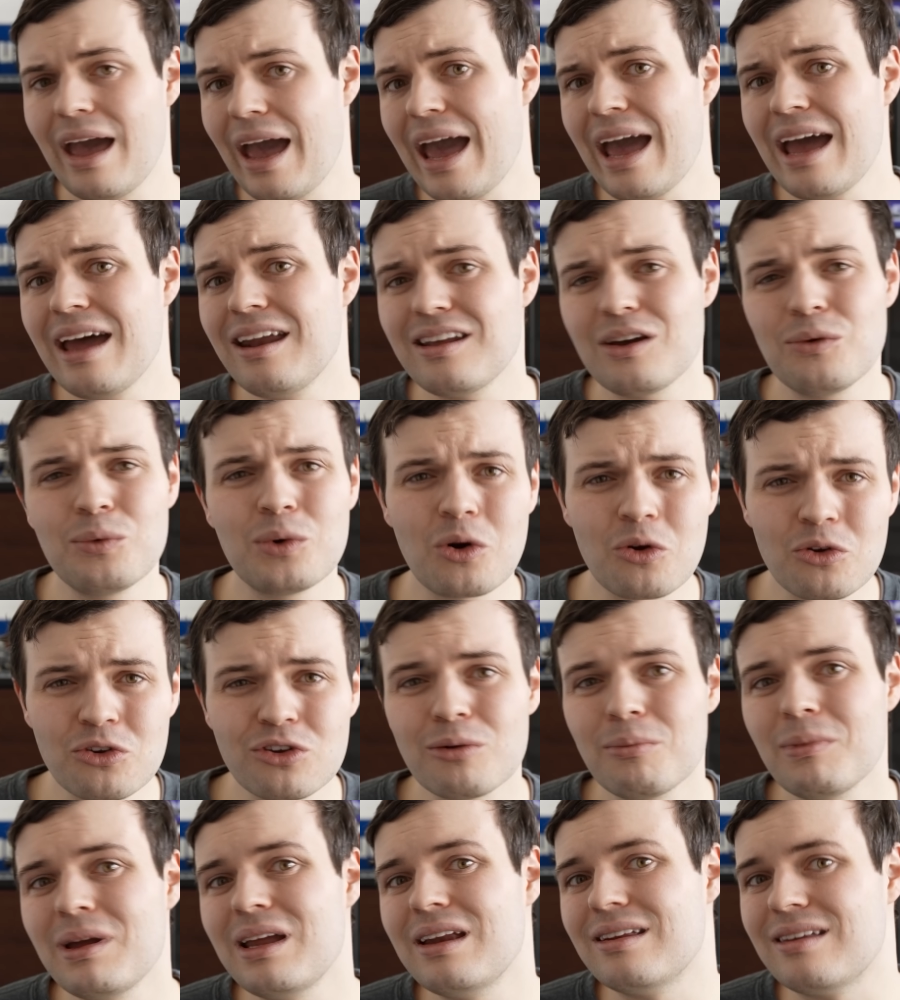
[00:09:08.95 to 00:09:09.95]
And it would
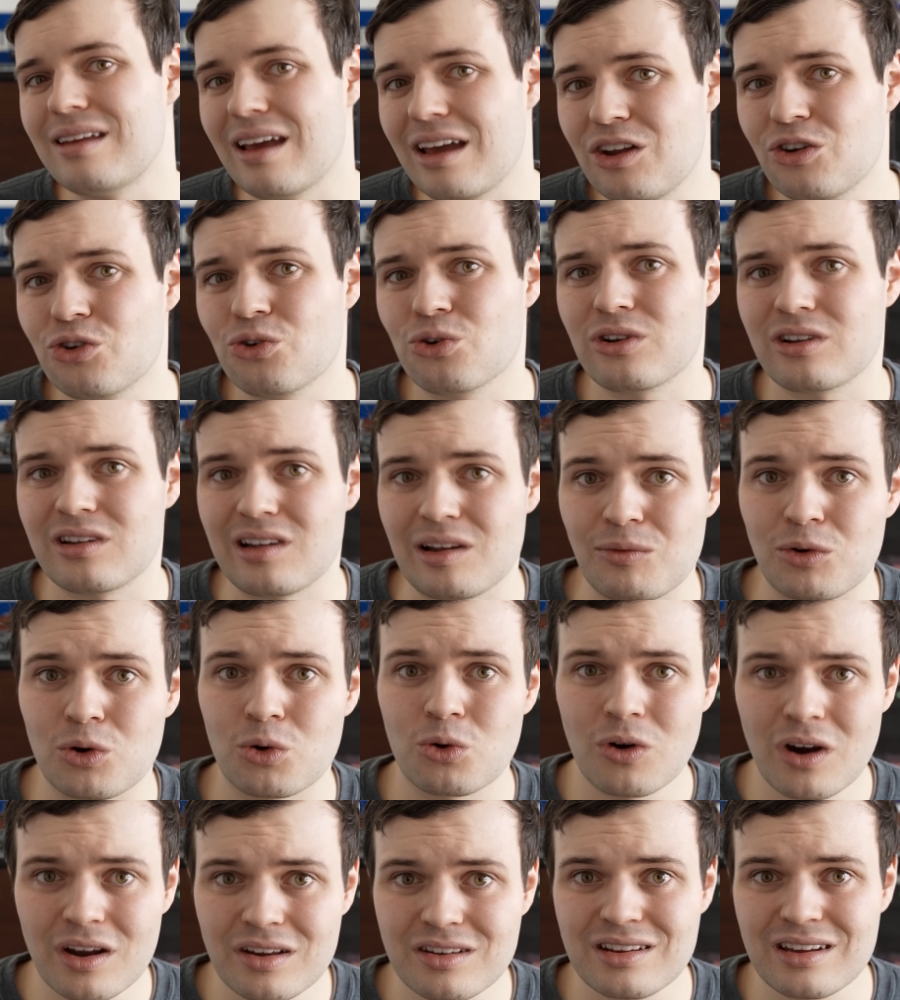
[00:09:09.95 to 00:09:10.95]
also mean dangerous level
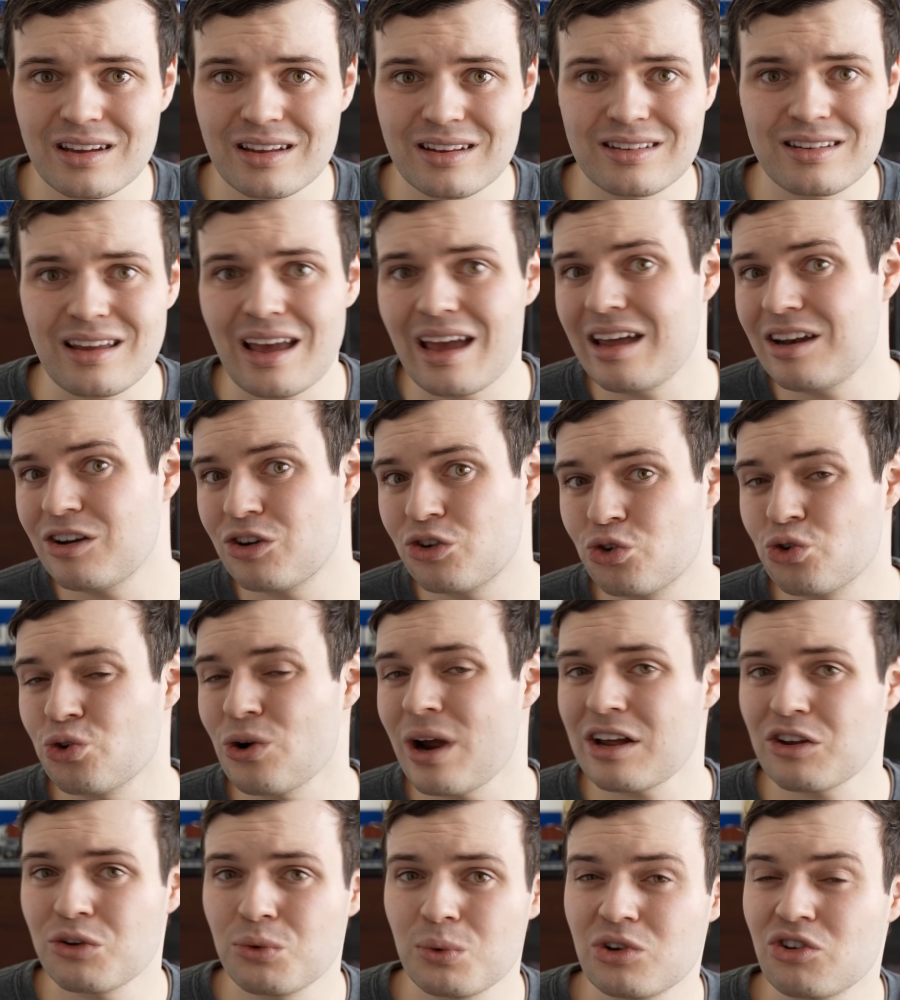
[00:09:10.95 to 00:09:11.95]
crossings and
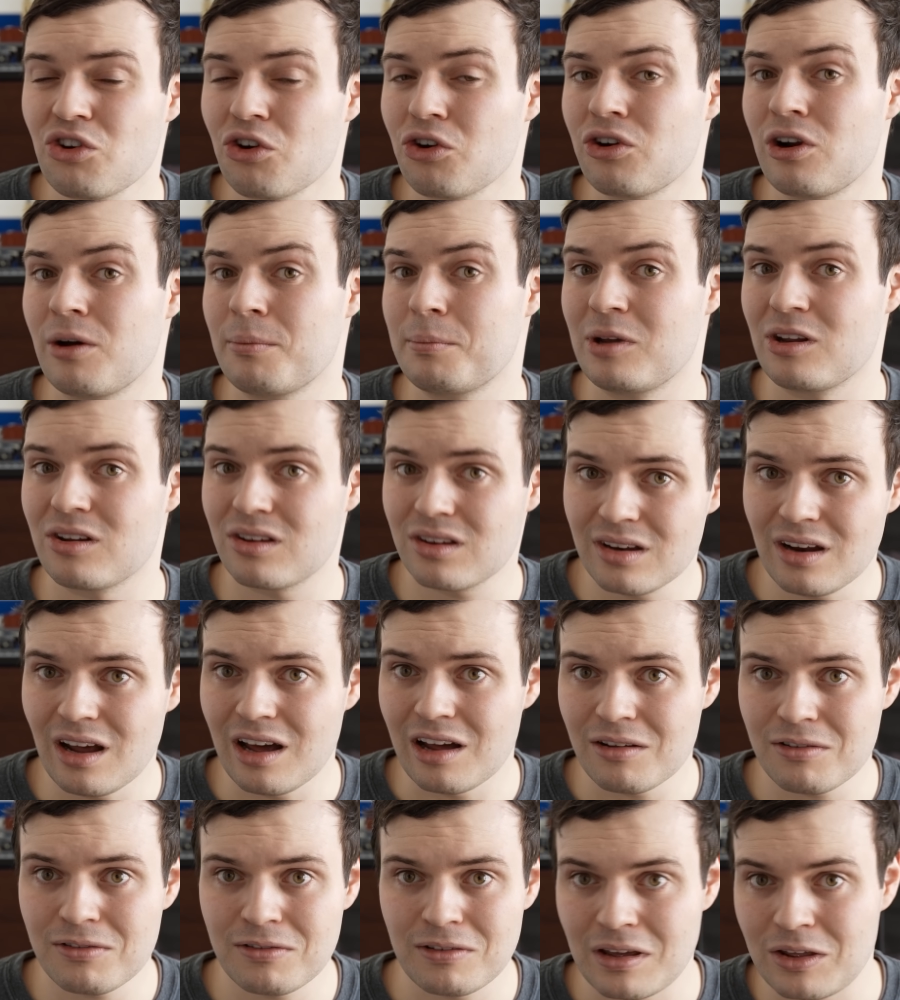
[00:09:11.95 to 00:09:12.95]
tracks which aren't up to
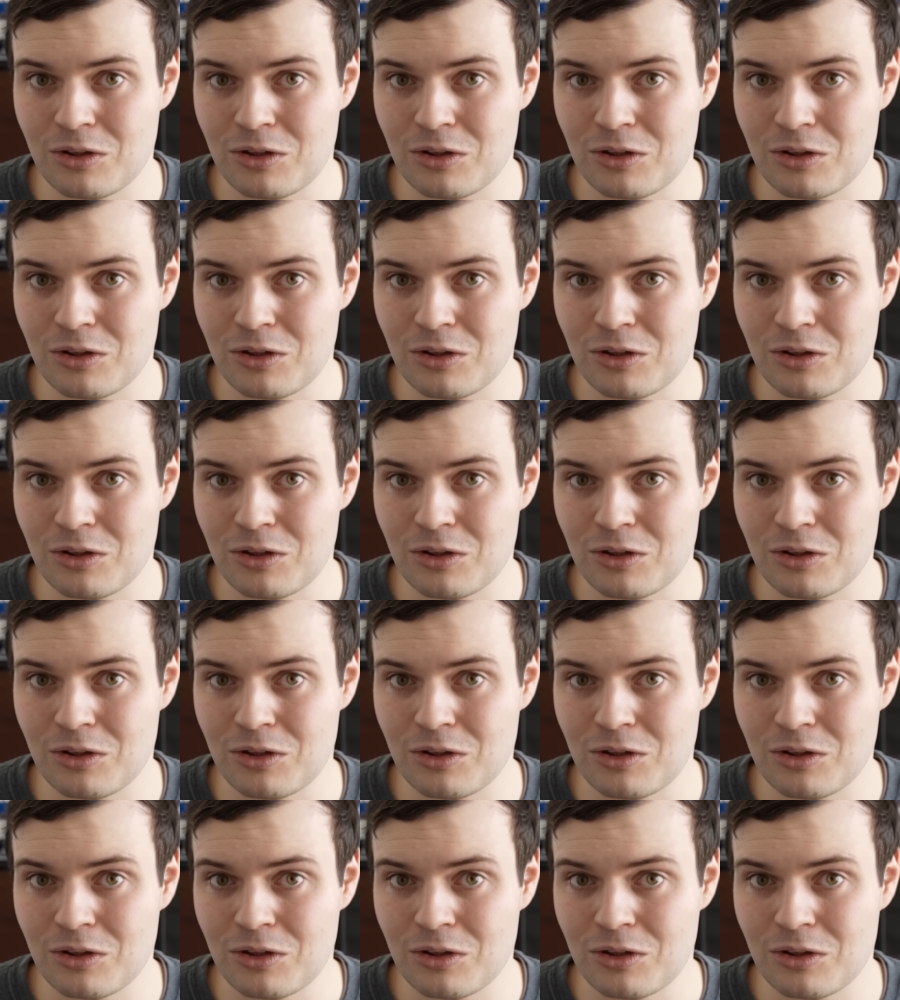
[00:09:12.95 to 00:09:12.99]
snuff,